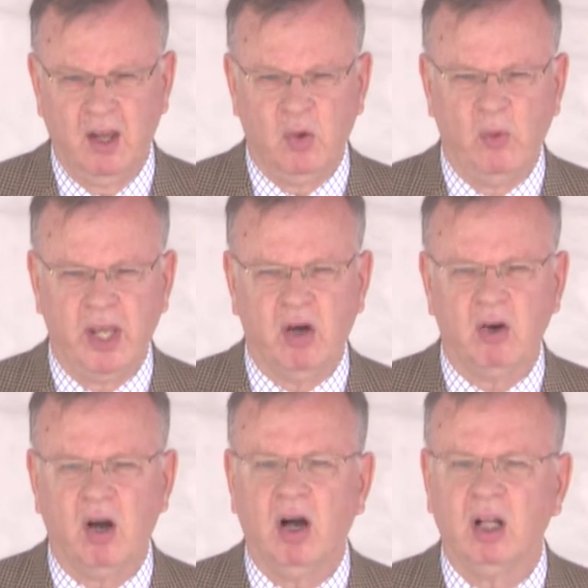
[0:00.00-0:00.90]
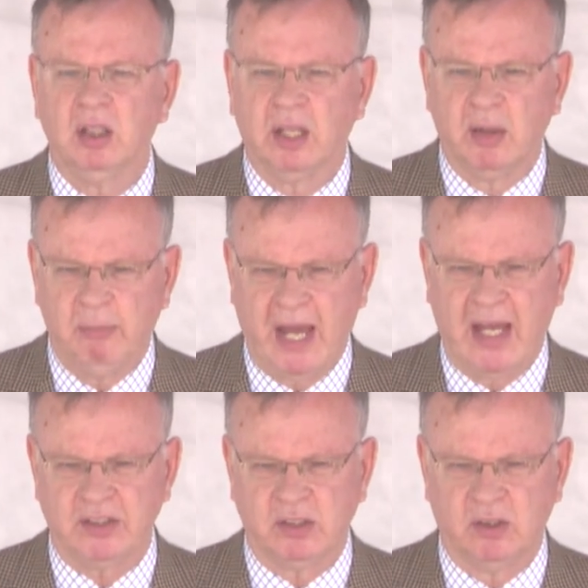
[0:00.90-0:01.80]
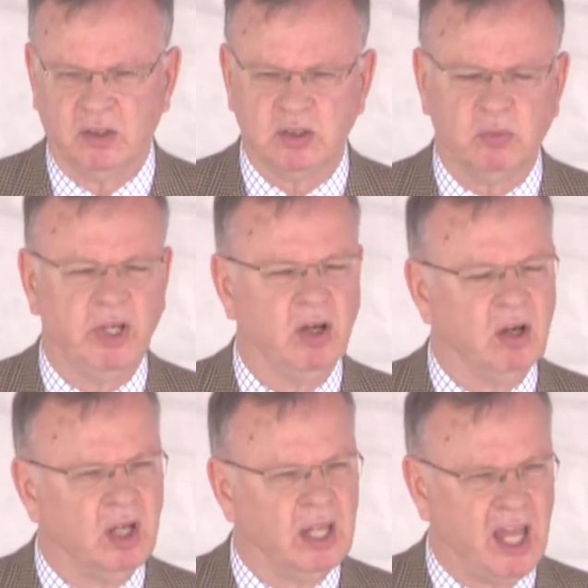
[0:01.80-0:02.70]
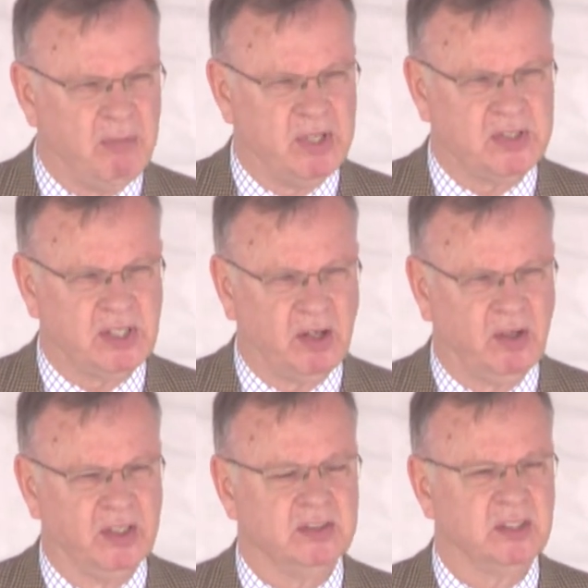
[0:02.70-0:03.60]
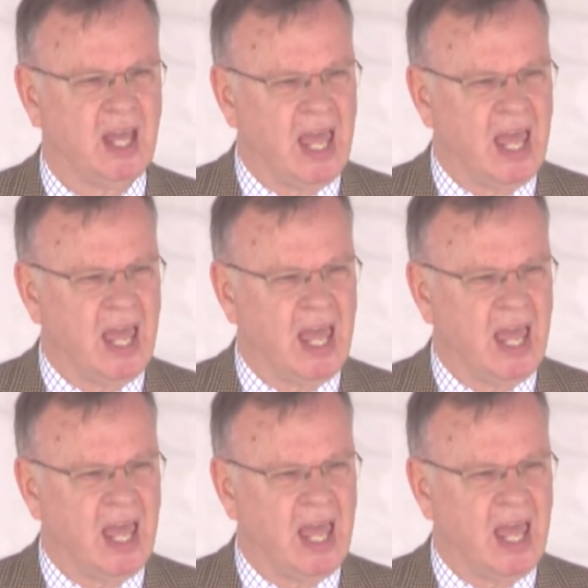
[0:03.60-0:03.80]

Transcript: we are all ambassadors. We are all emissaries.